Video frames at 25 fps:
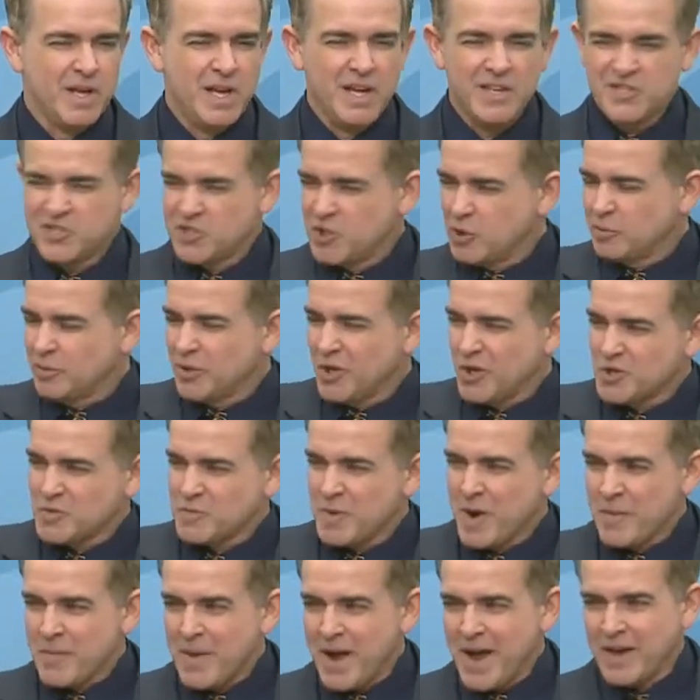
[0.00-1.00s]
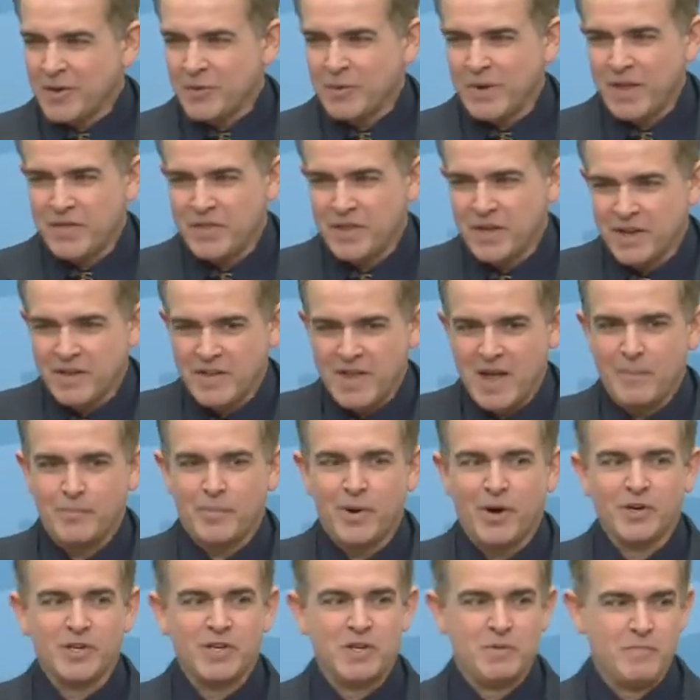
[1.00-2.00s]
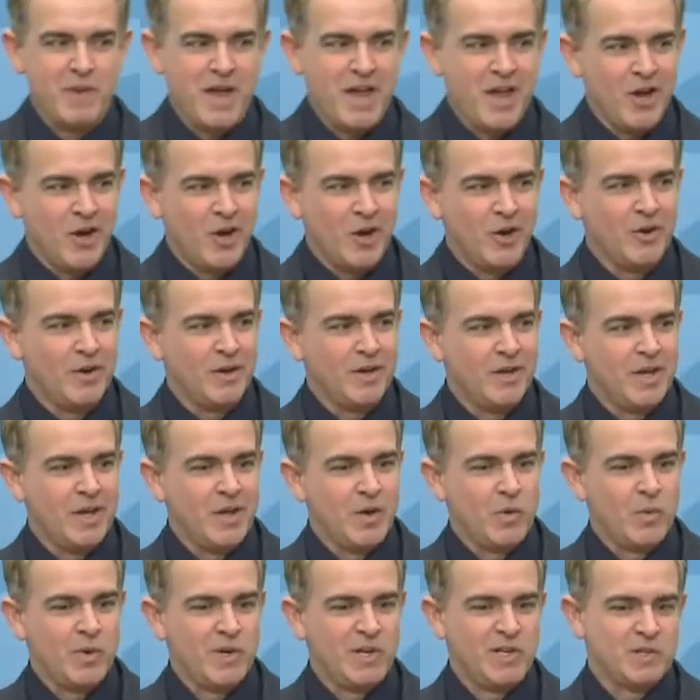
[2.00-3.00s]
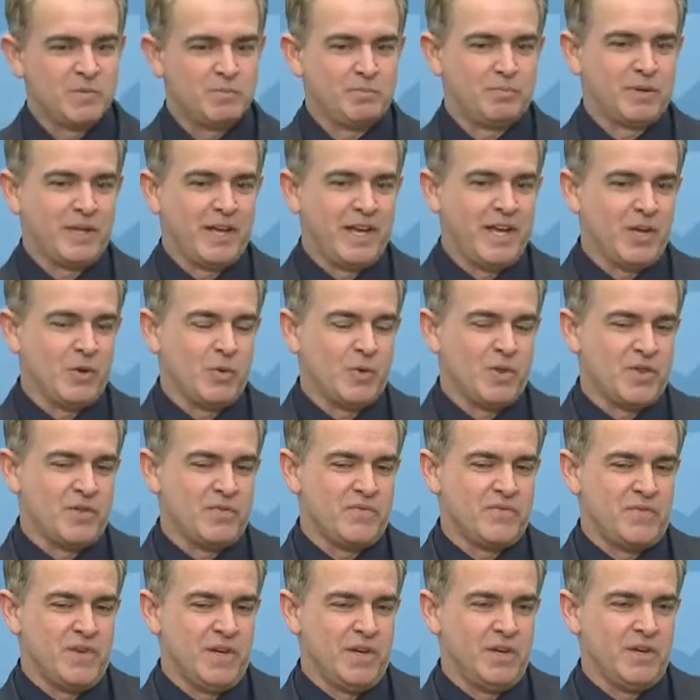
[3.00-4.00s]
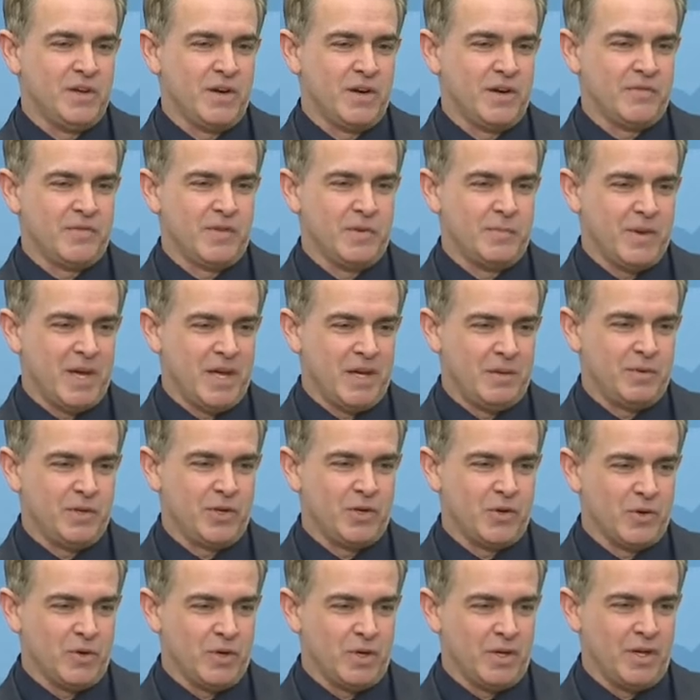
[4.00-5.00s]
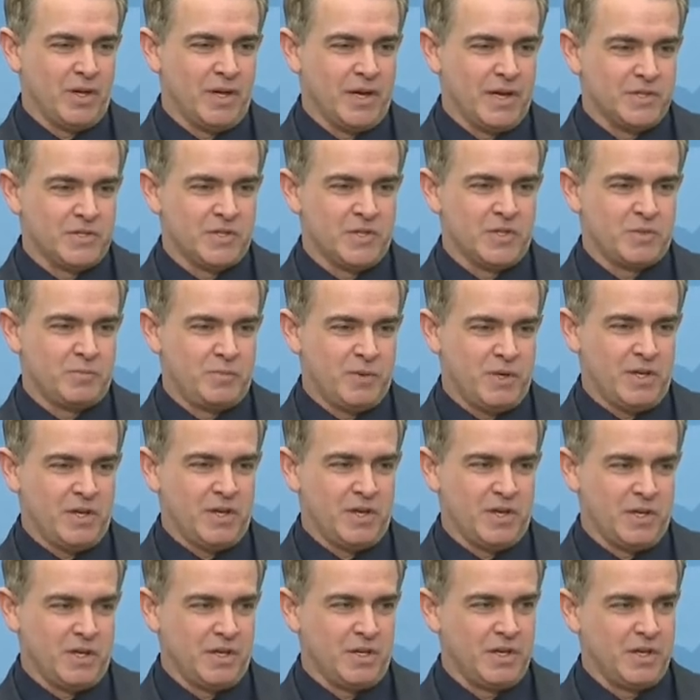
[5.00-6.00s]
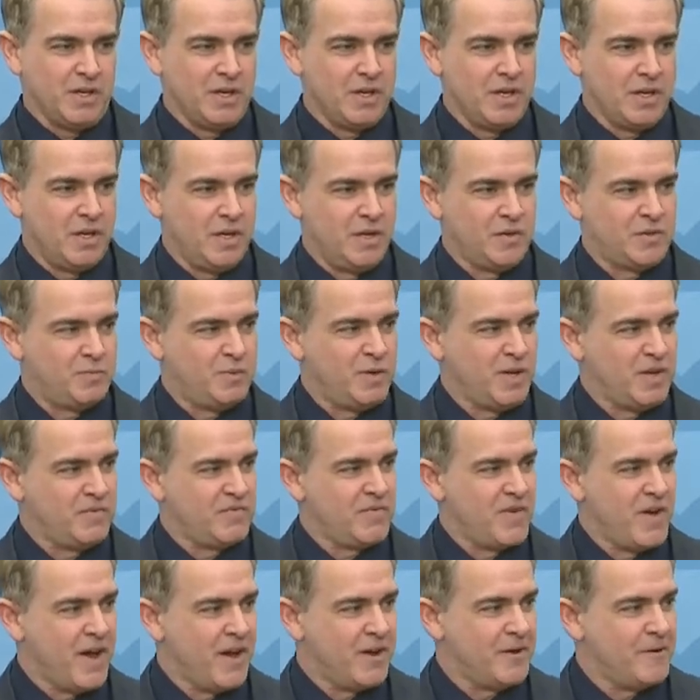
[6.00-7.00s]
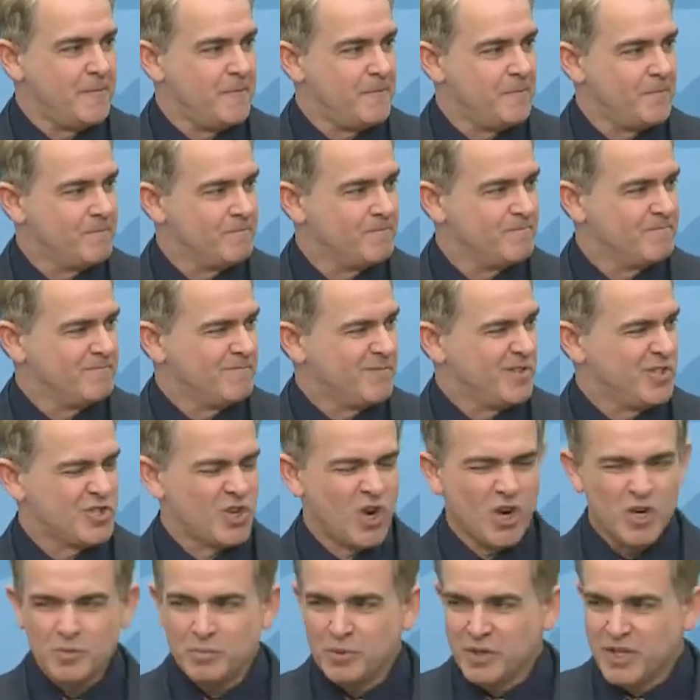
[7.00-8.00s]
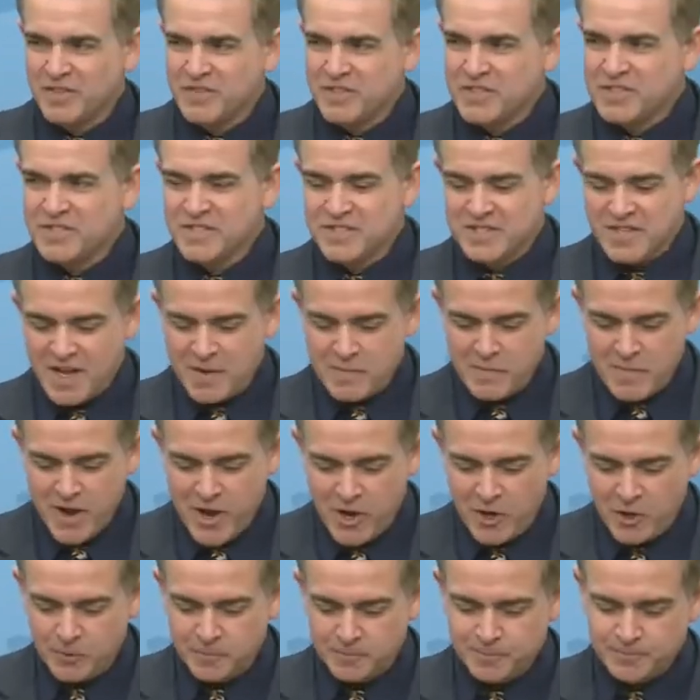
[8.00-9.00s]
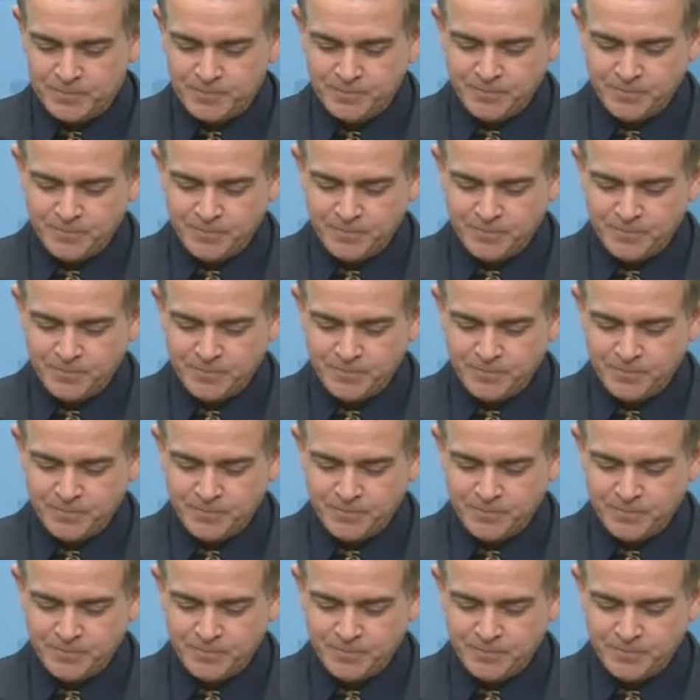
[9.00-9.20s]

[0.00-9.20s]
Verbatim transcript: It still blows my mind when I think of that punky male when he's playing with the feet of the baby gorilla as it's being, it's being fed. It's hard to believe it's the same male.